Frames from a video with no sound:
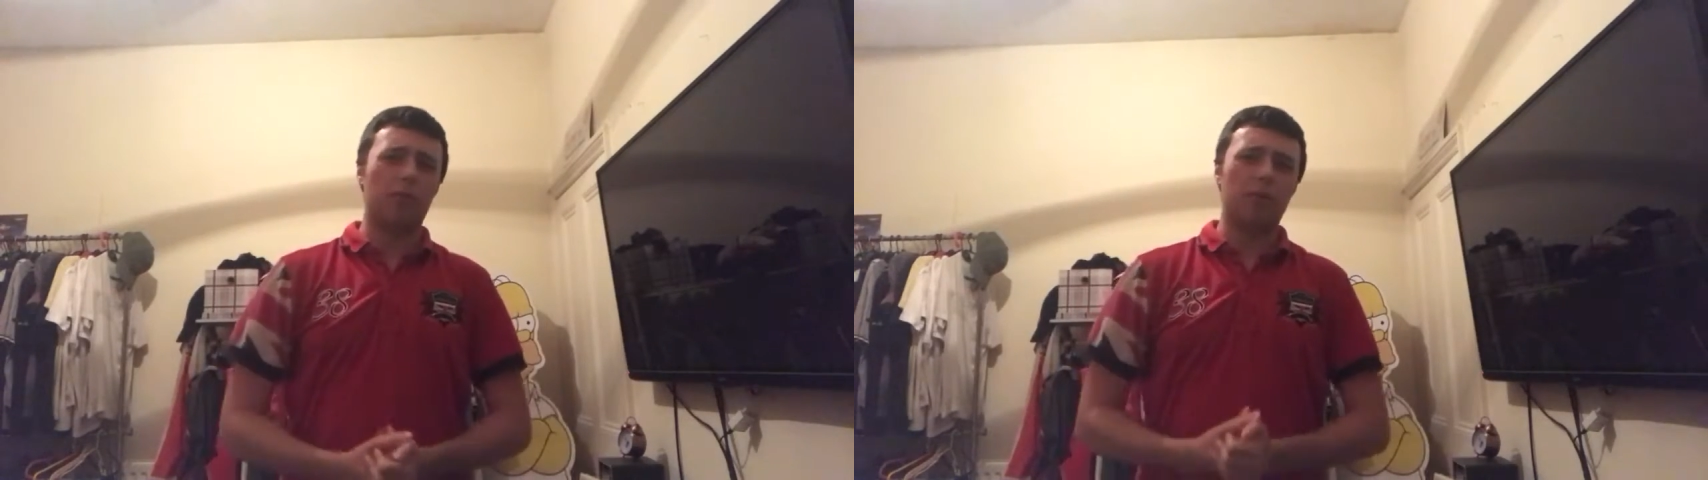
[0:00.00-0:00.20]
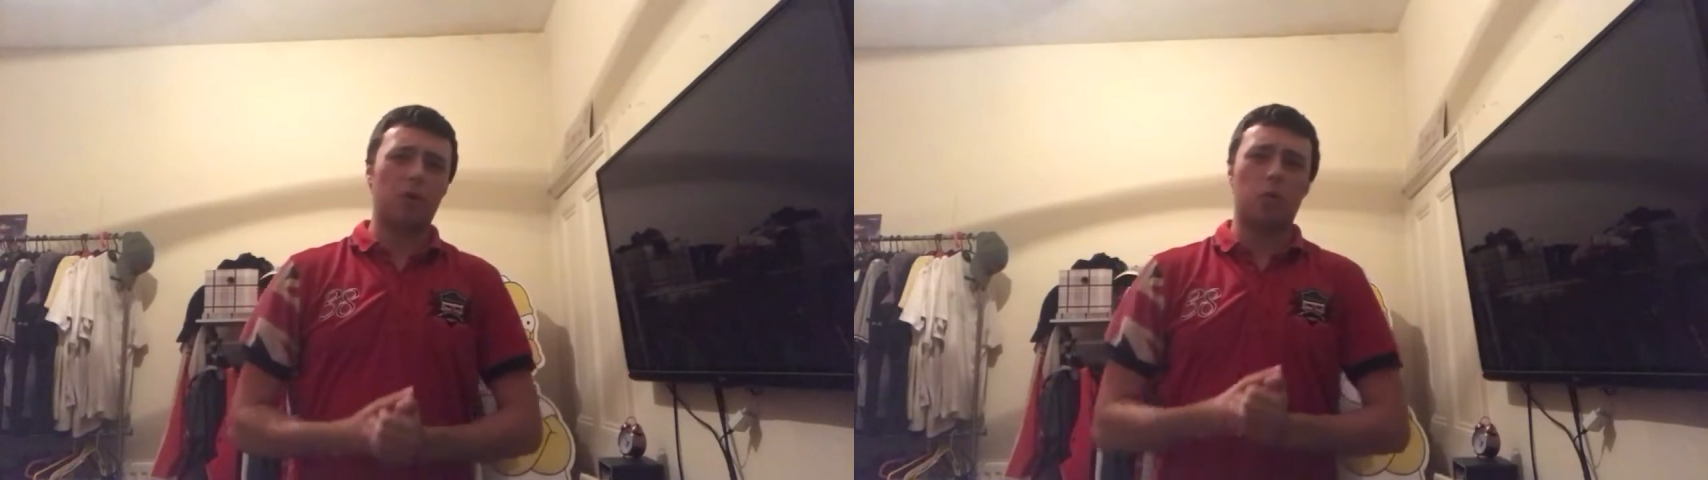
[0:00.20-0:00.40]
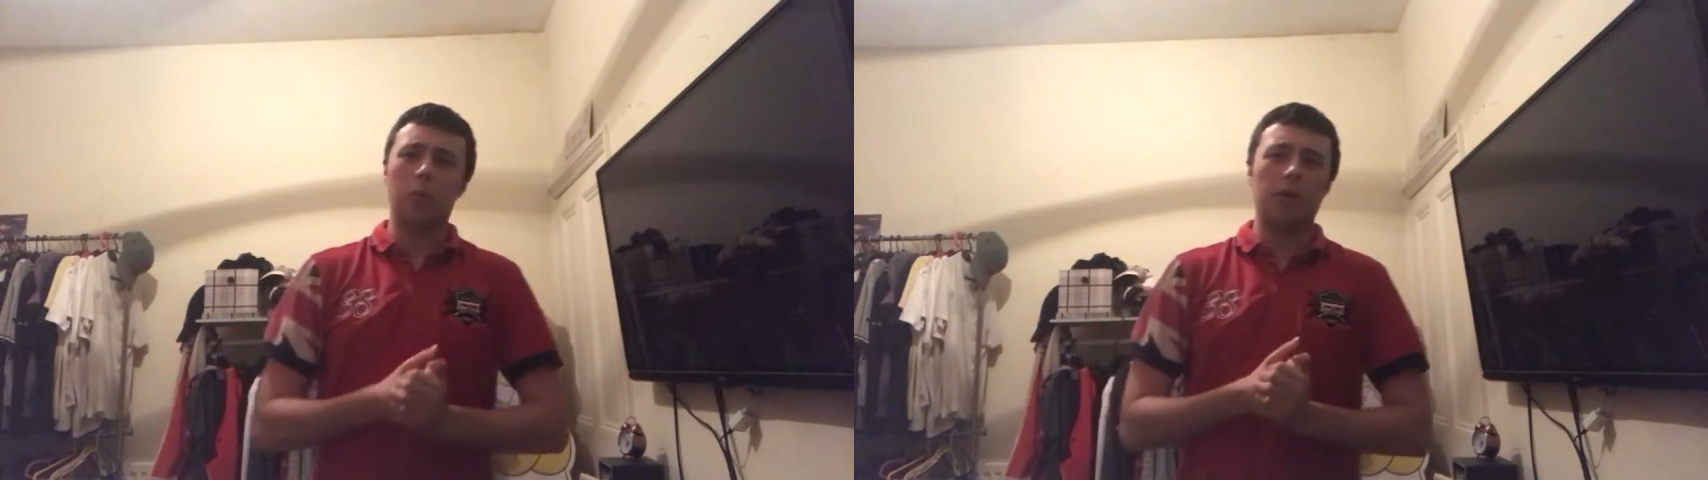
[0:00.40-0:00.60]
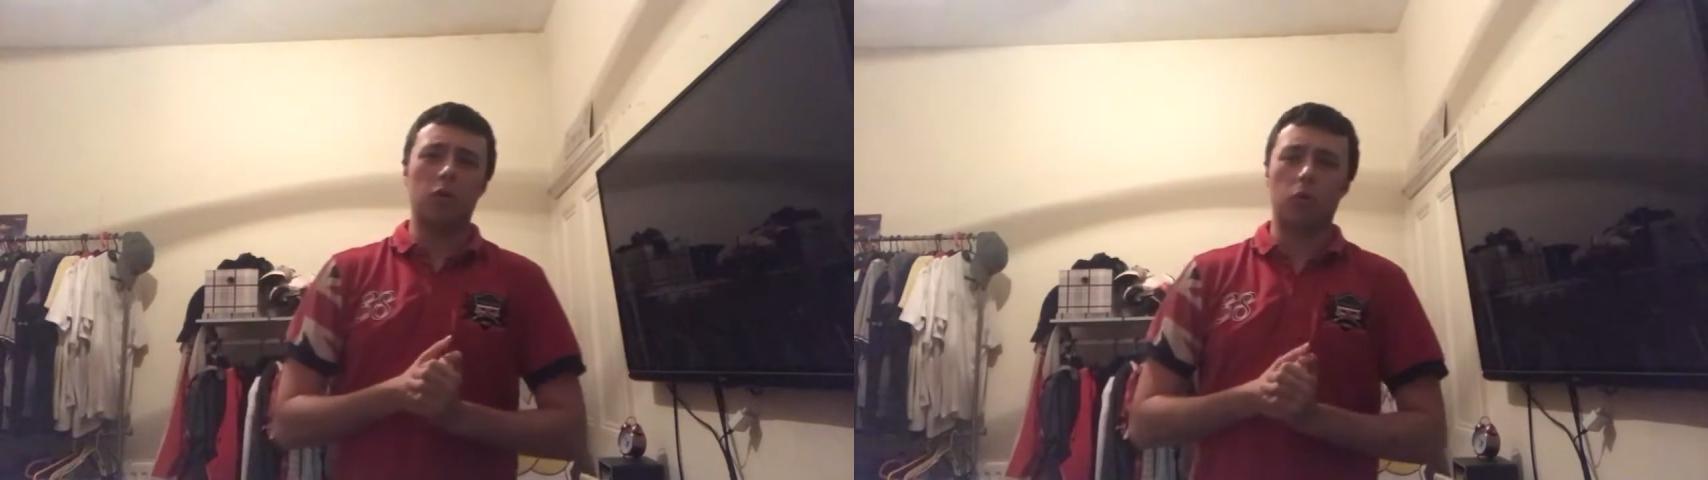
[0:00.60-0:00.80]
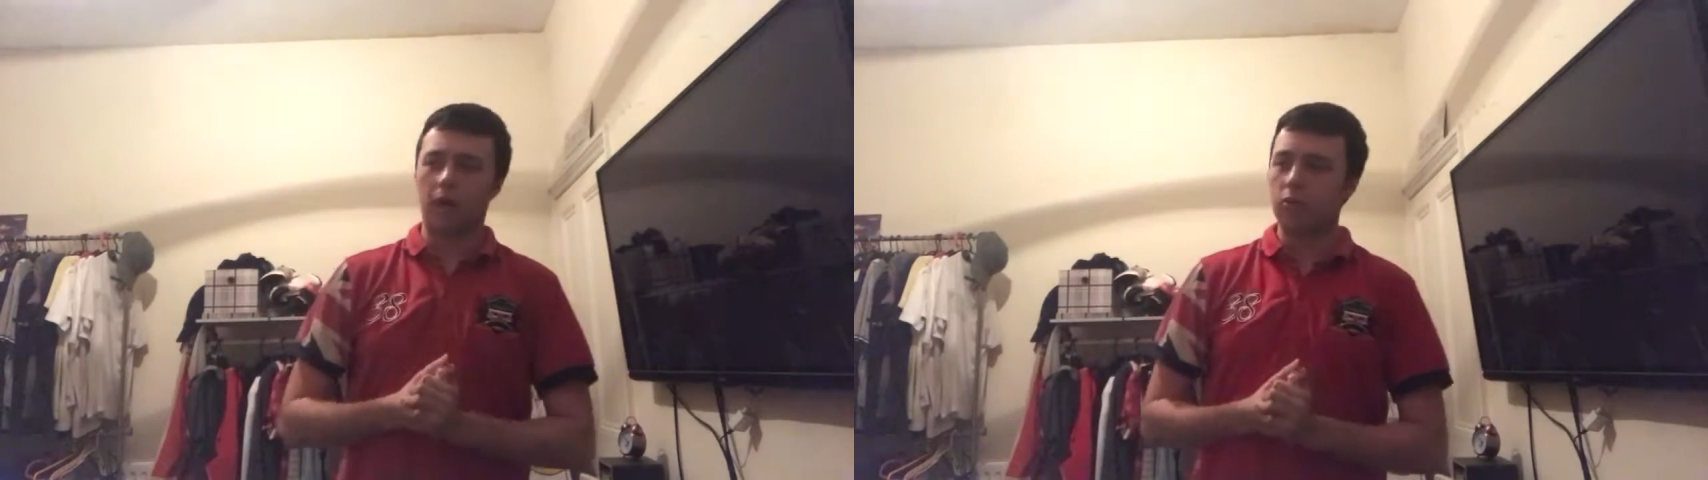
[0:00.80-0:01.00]
other
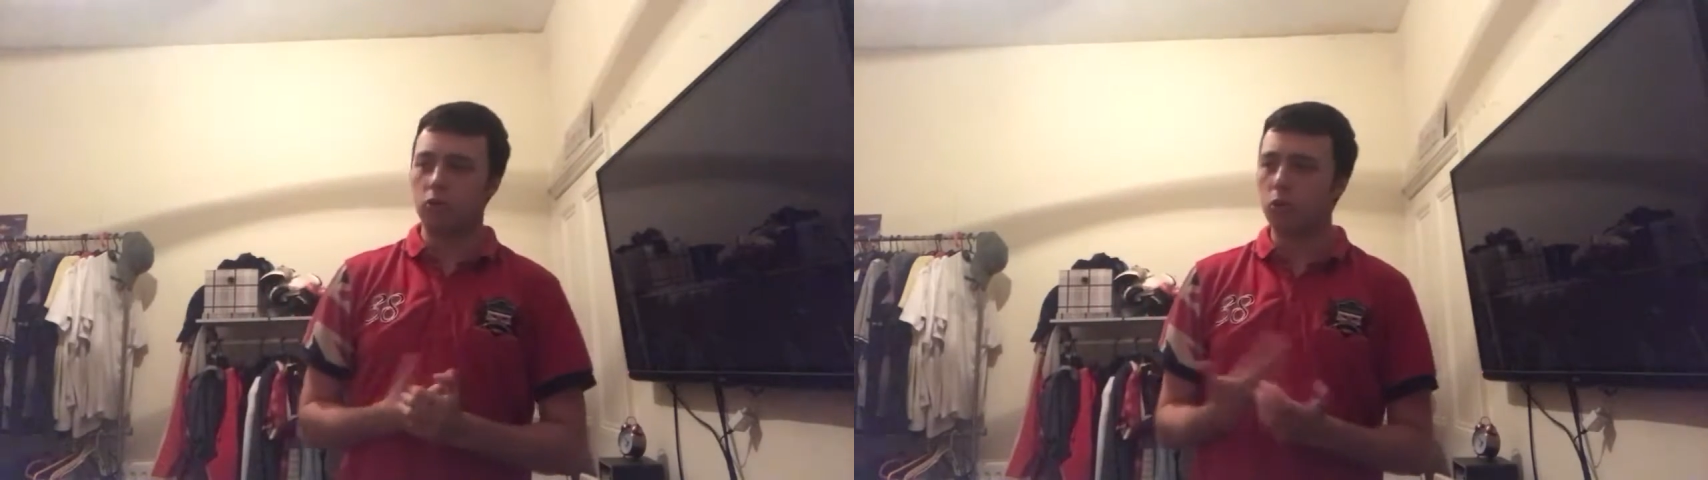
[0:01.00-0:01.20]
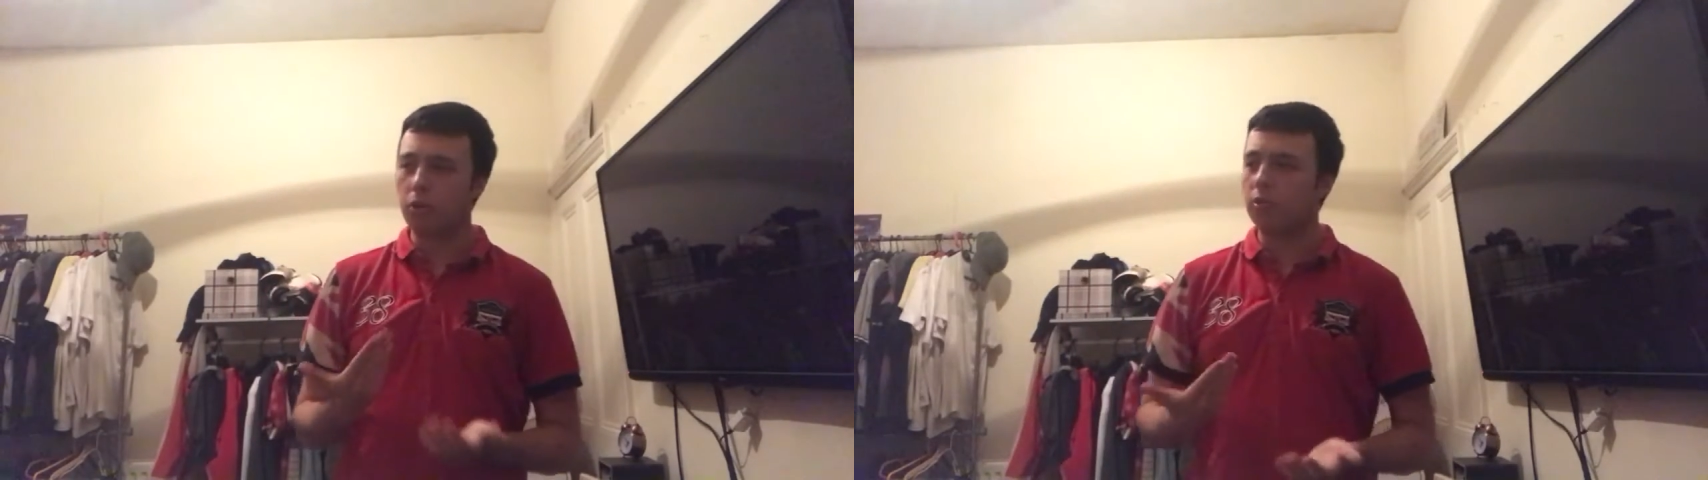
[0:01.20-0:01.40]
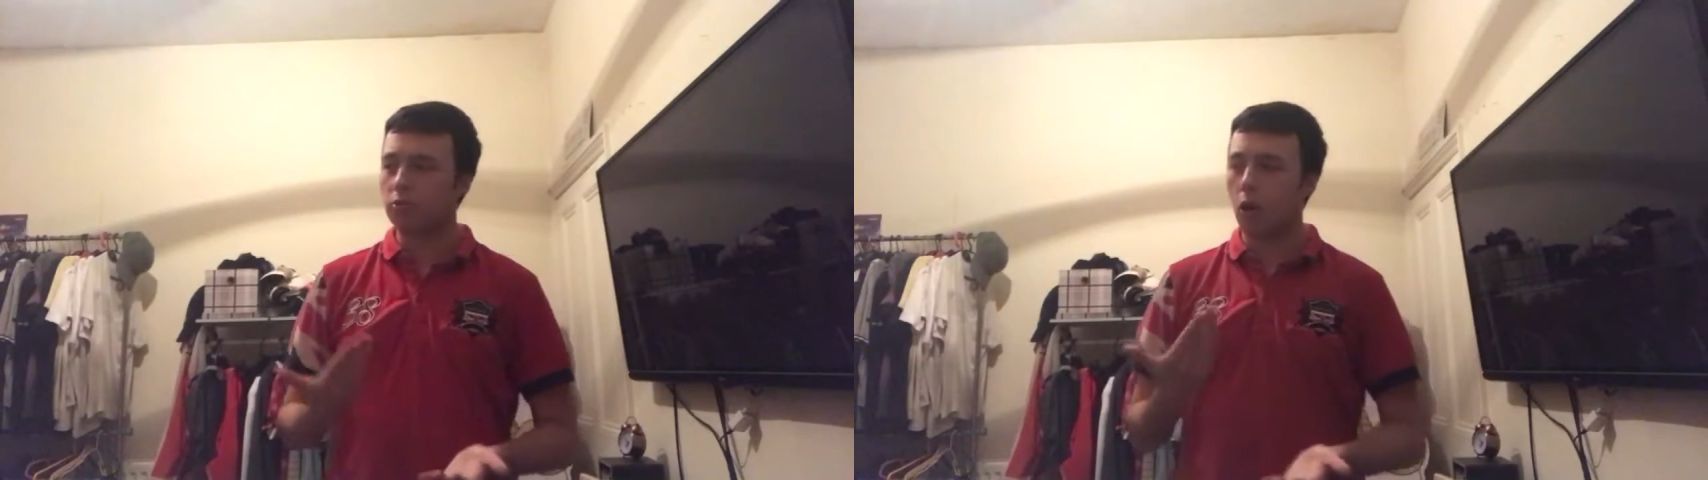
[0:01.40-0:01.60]
women who like to do this.